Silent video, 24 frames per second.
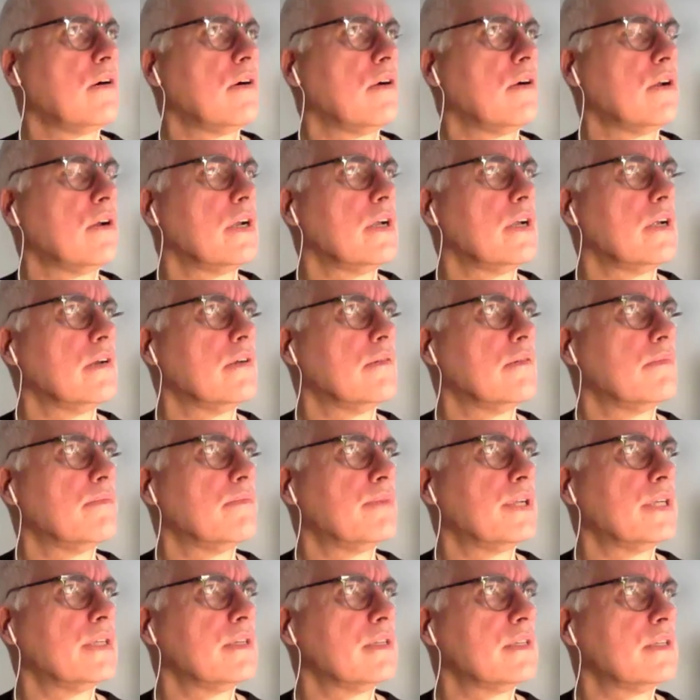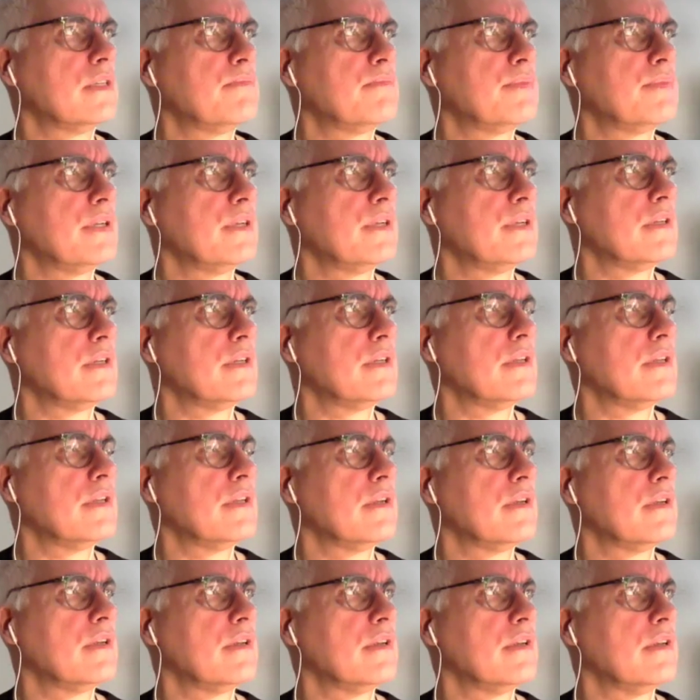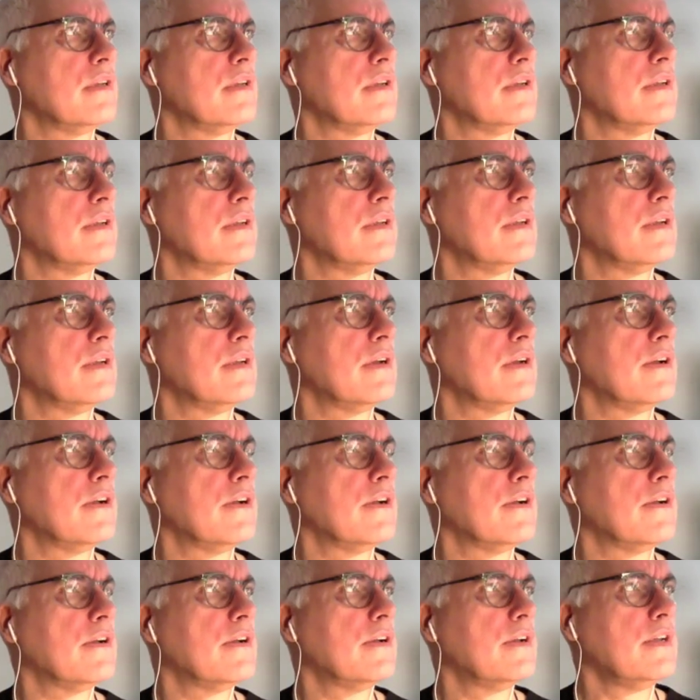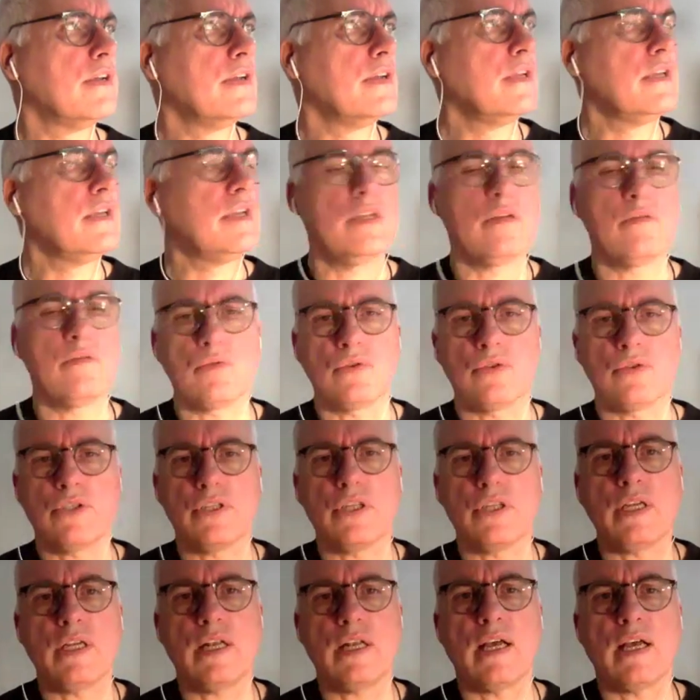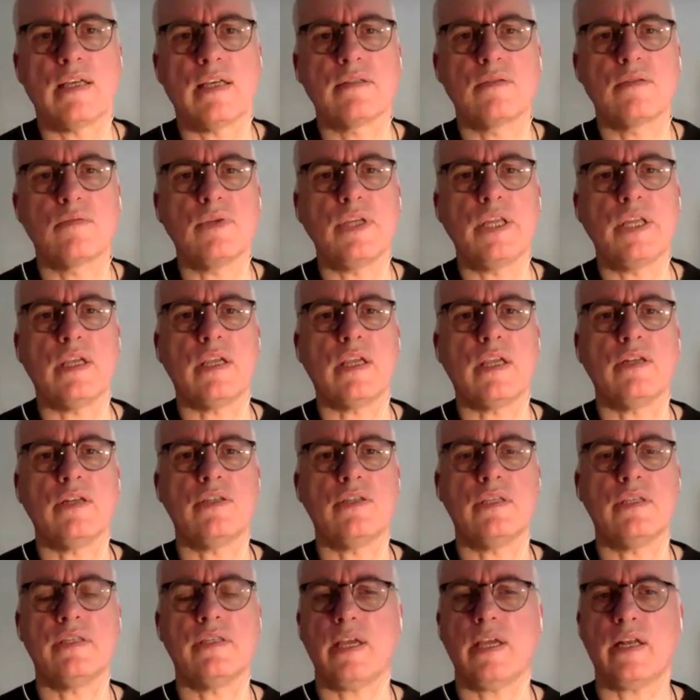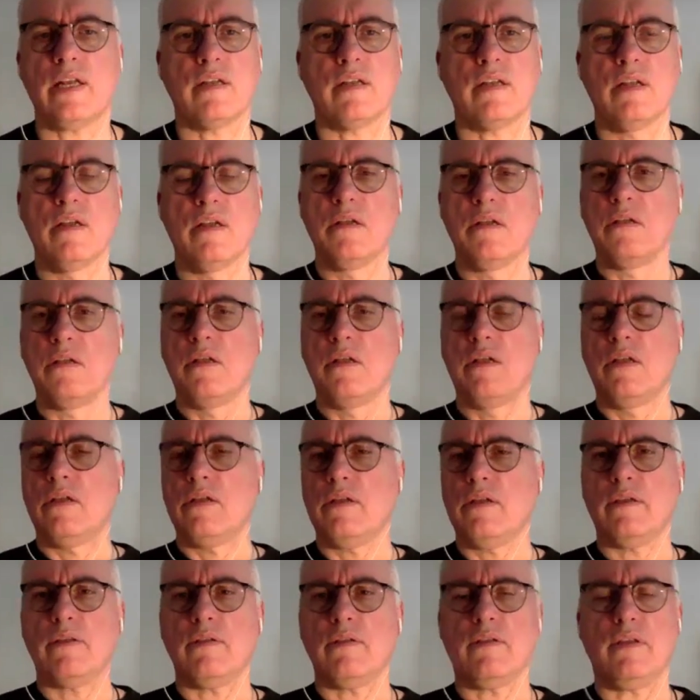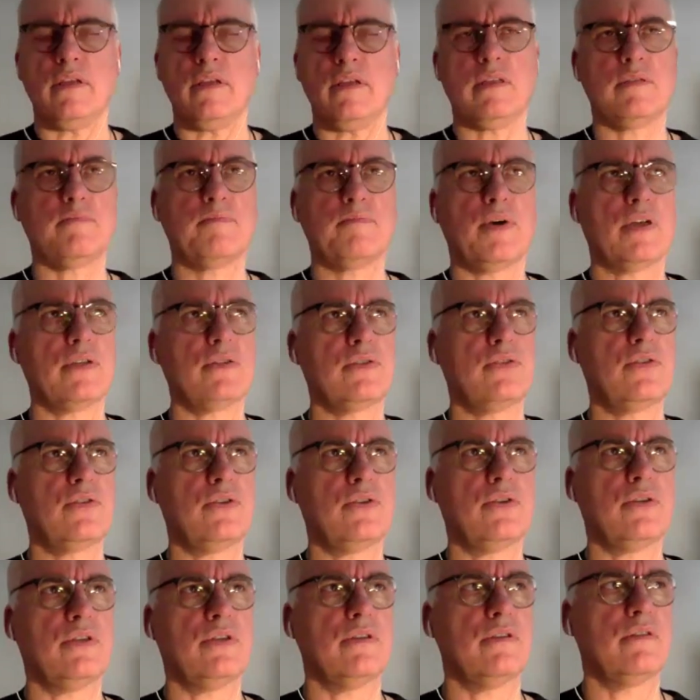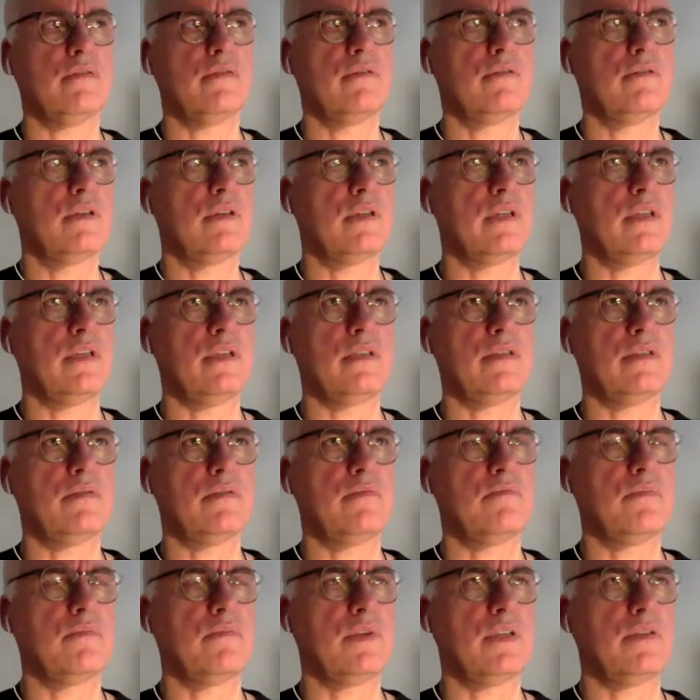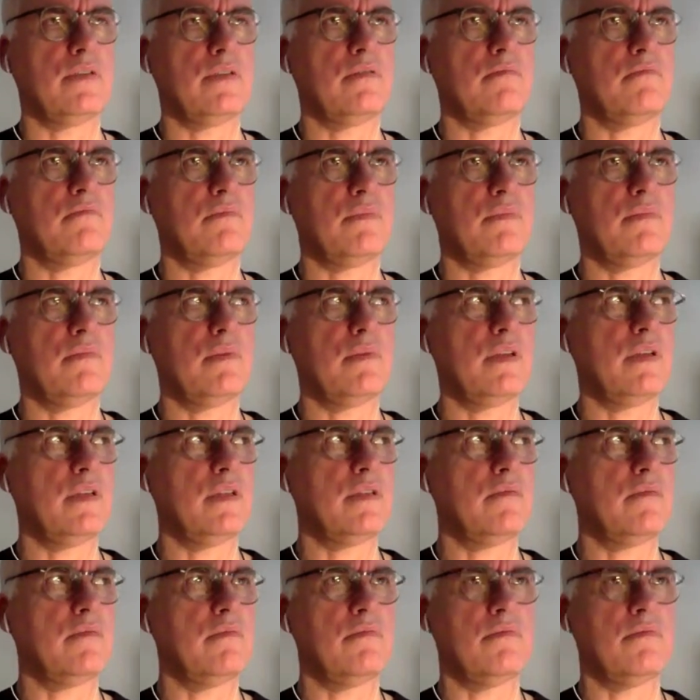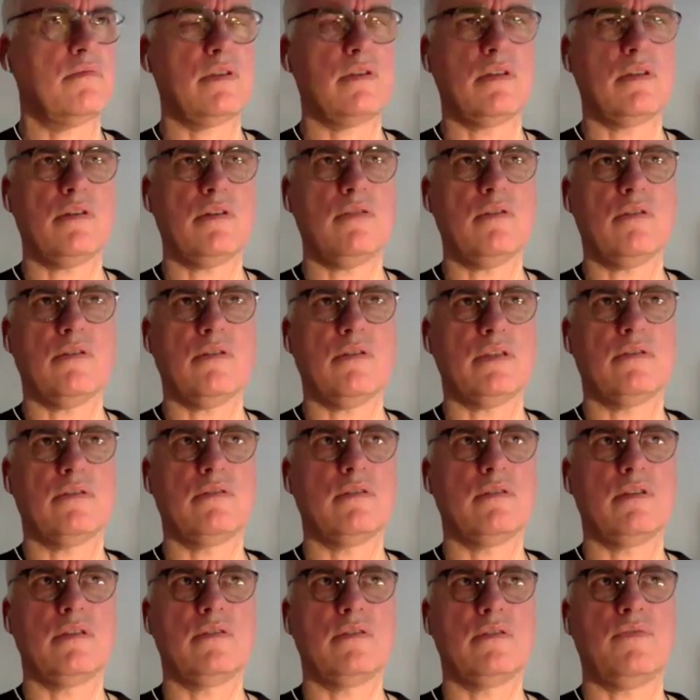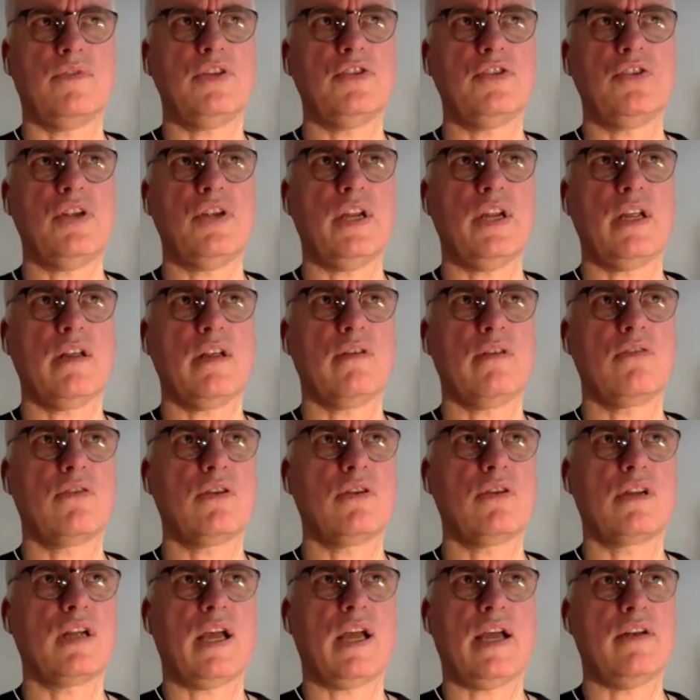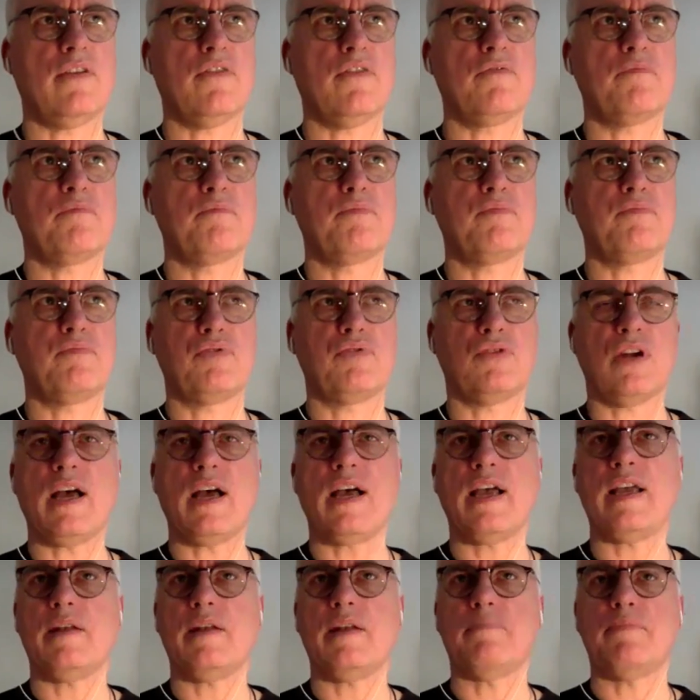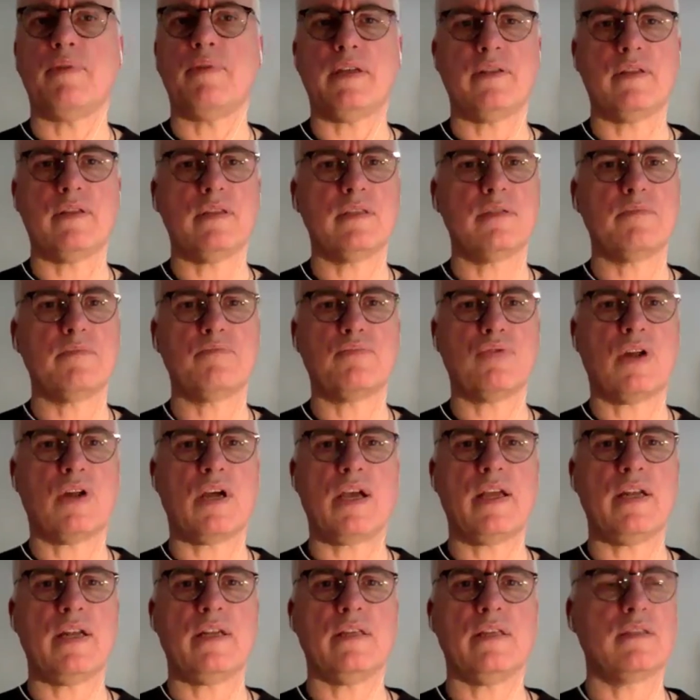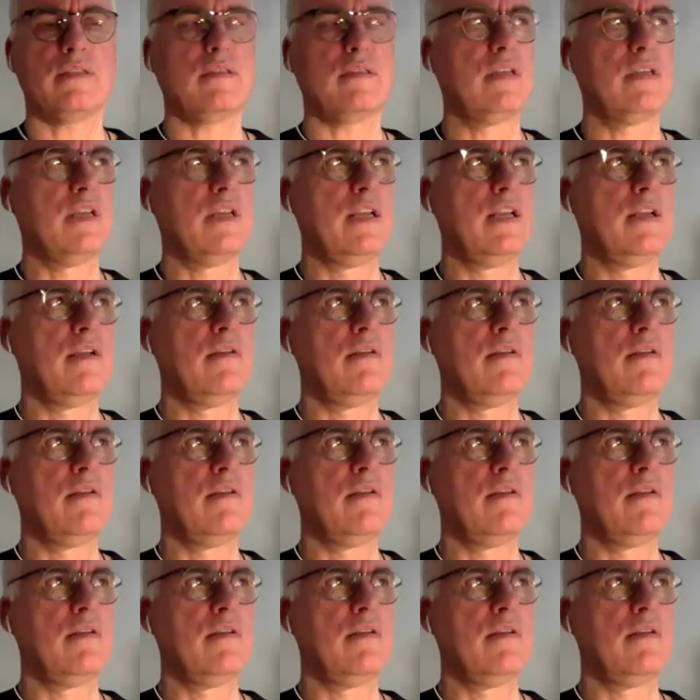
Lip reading: or a participant in Wu Ji last week, and she said his posture is it, you know, it's featuring kind of pride, but this pride is